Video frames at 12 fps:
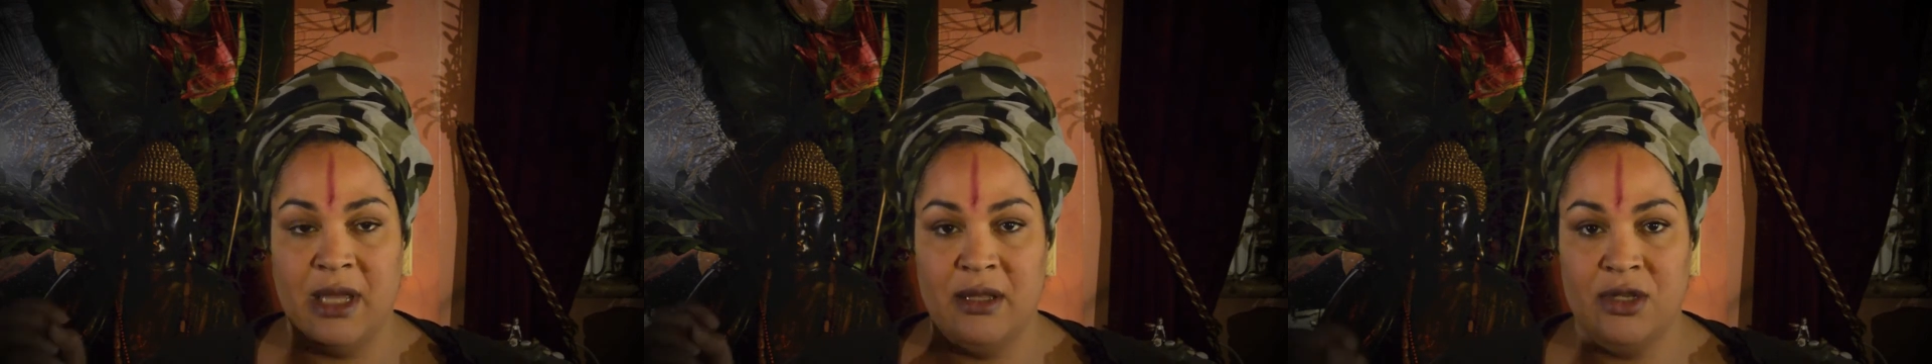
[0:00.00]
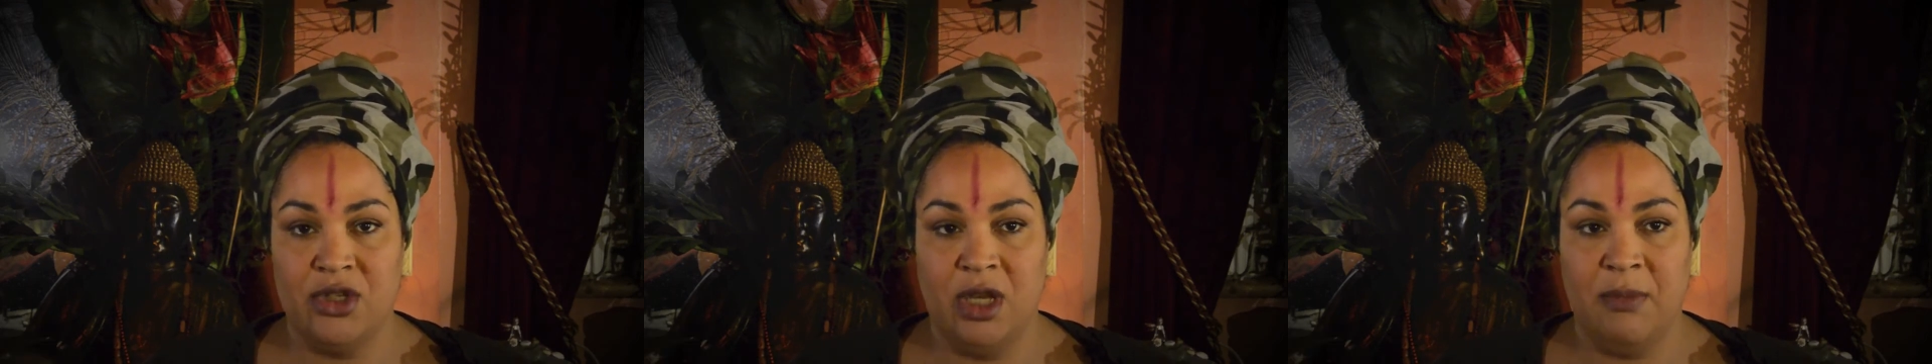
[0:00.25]
and the
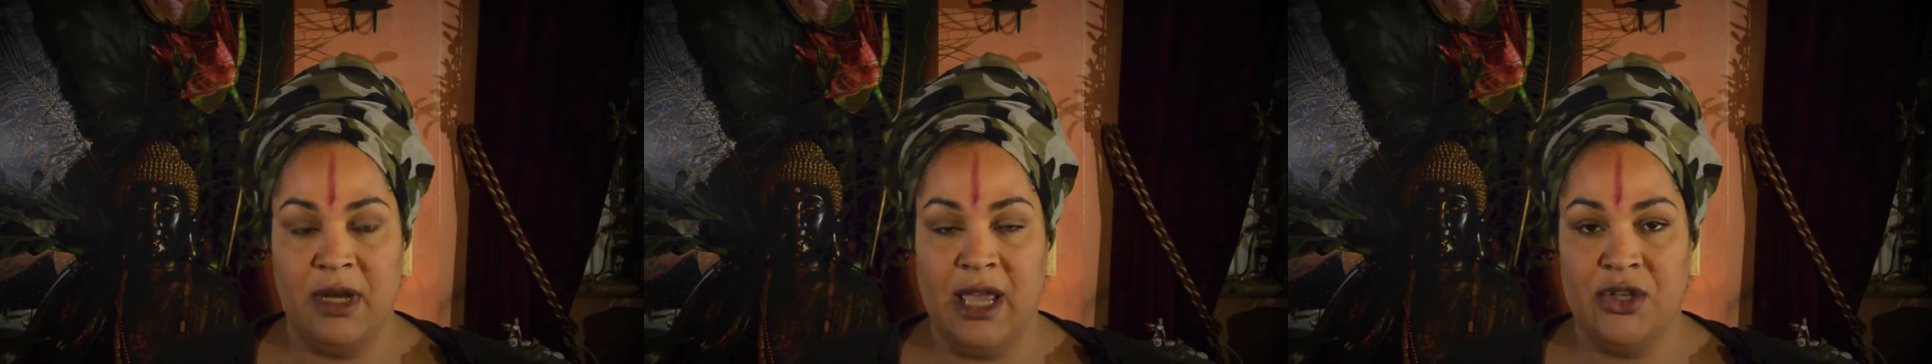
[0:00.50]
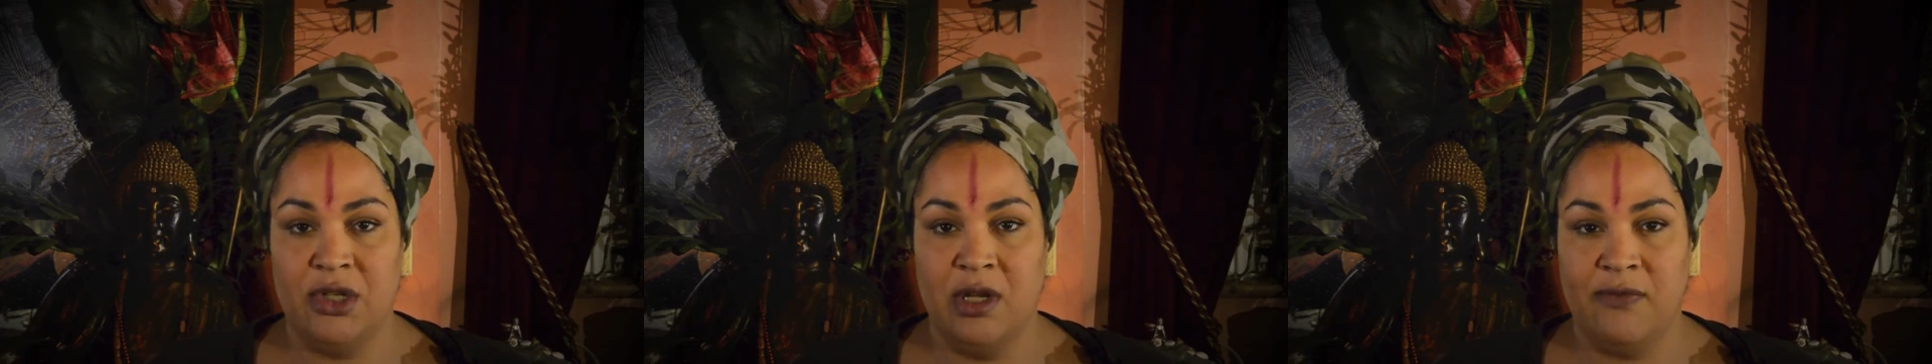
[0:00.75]

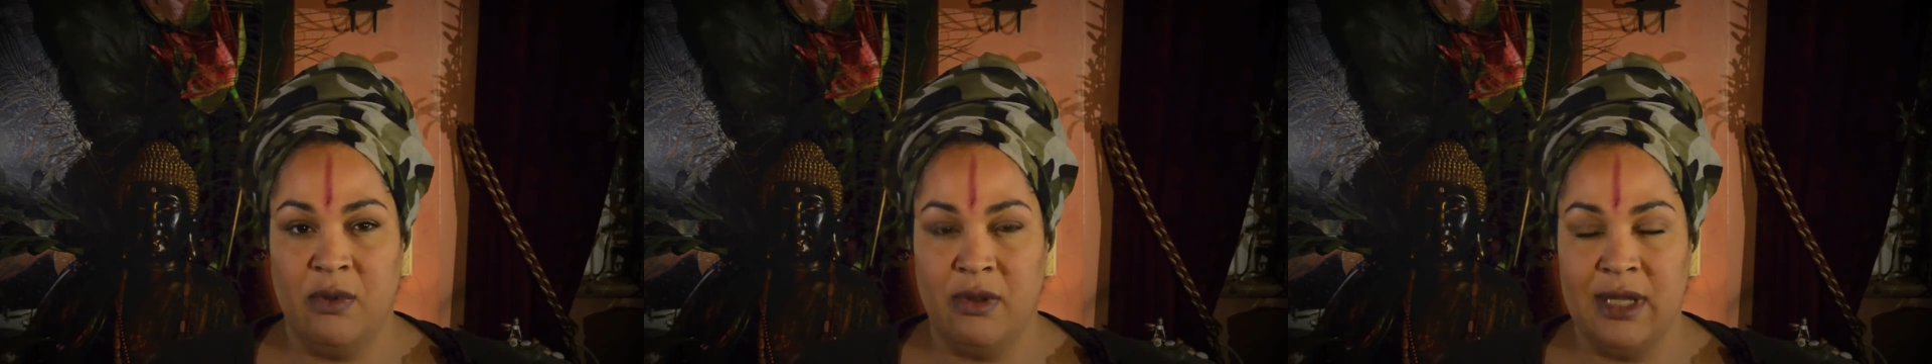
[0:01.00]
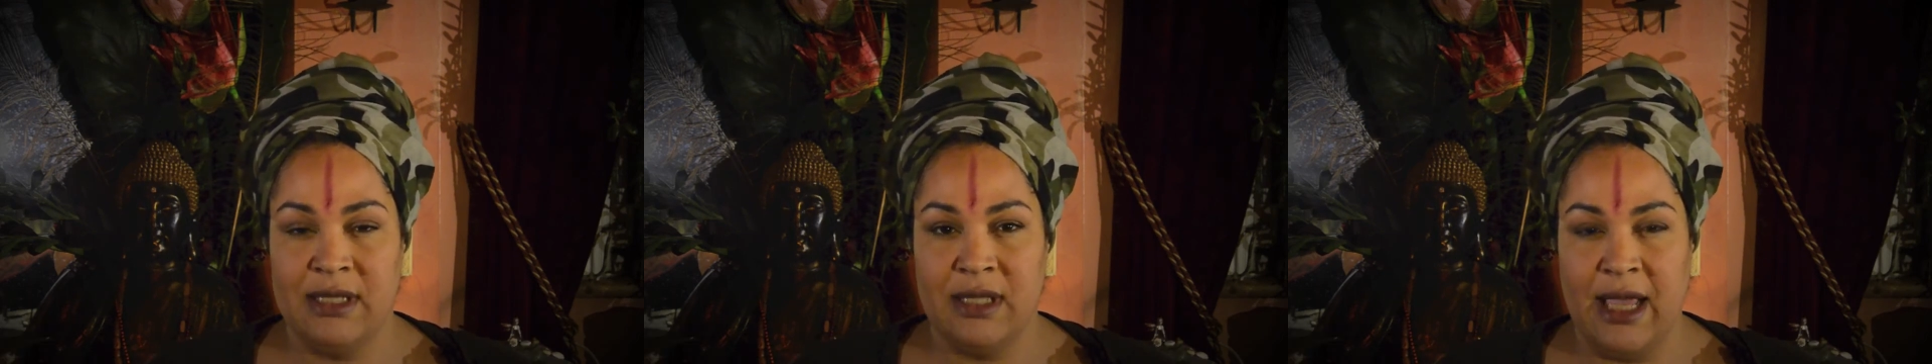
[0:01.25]
germination of all
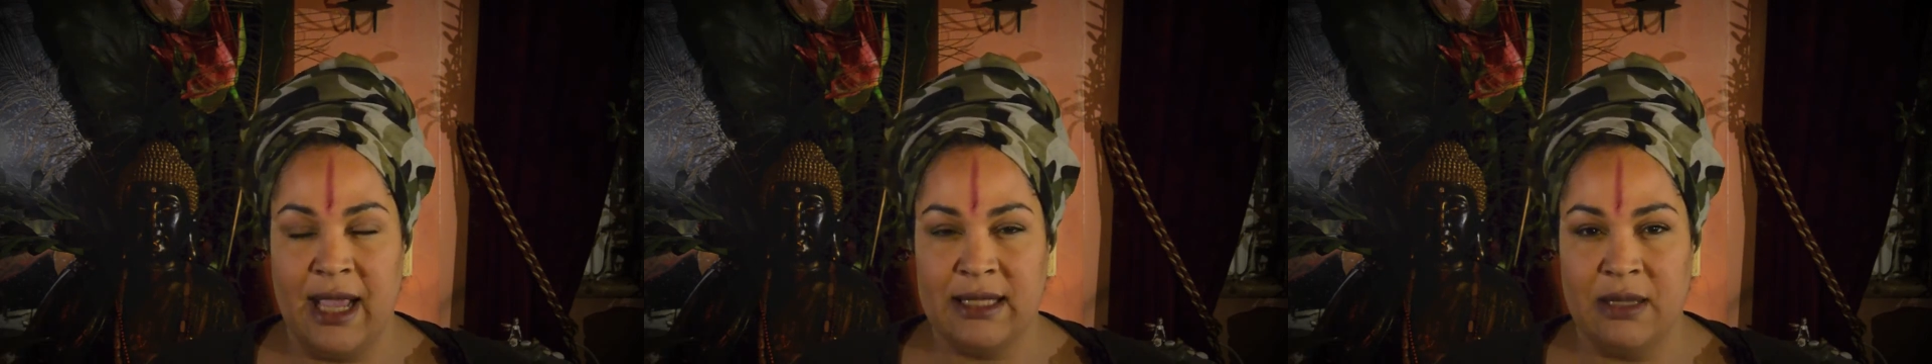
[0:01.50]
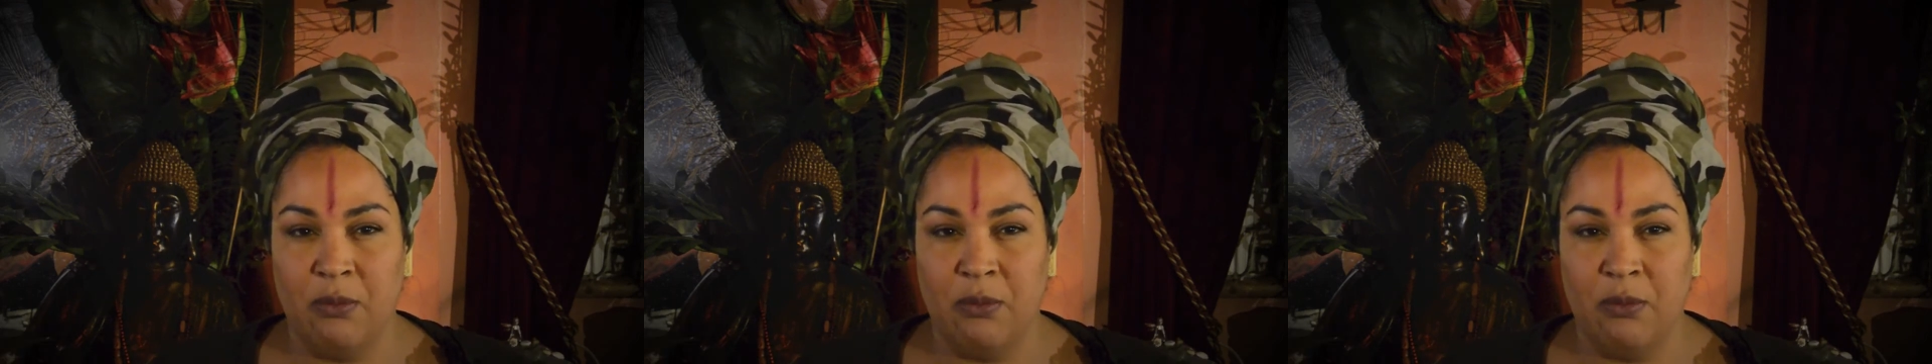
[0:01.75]
these things,